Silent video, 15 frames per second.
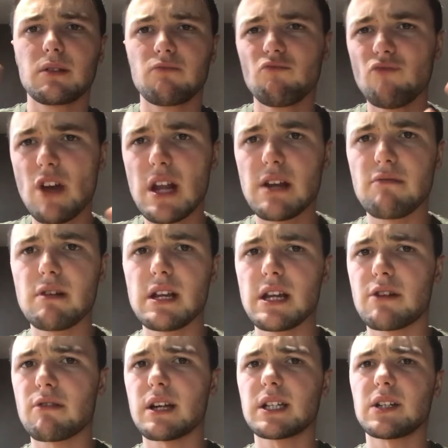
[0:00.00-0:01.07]
Really, really
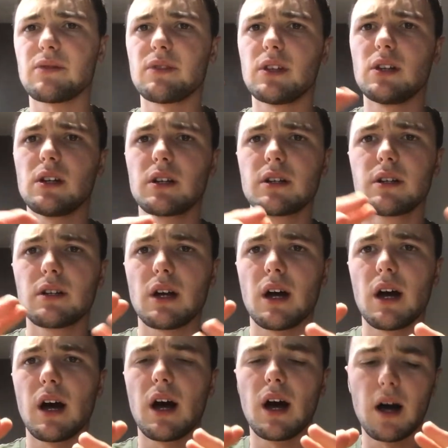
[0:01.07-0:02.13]
aggressive look.
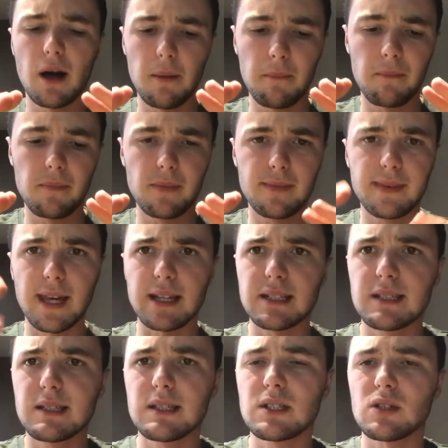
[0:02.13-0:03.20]
That
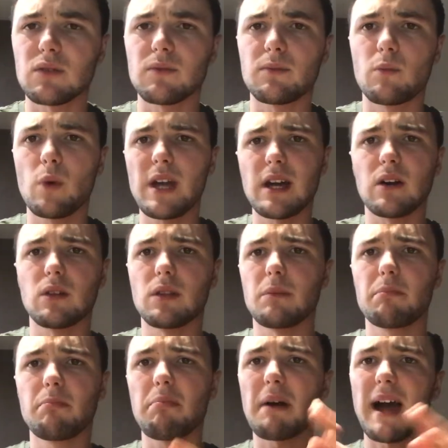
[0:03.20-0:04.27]
sort of wing on the
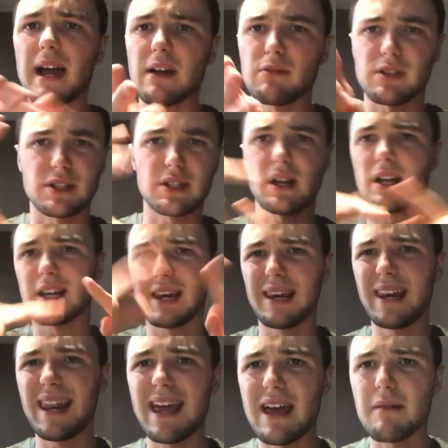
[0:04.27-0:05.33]
back with this like
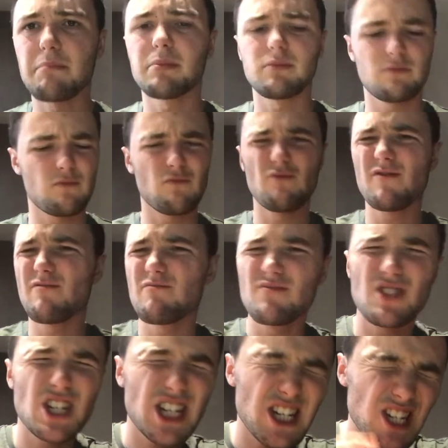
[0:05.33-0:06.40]
lip.
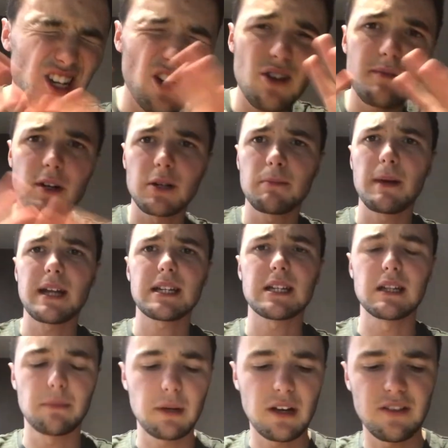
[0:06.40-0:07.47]
So much better
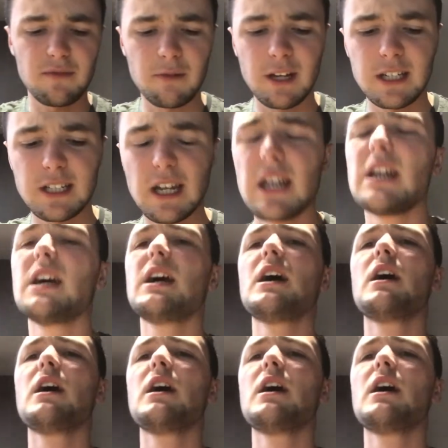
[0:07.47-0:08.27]
than the Performante.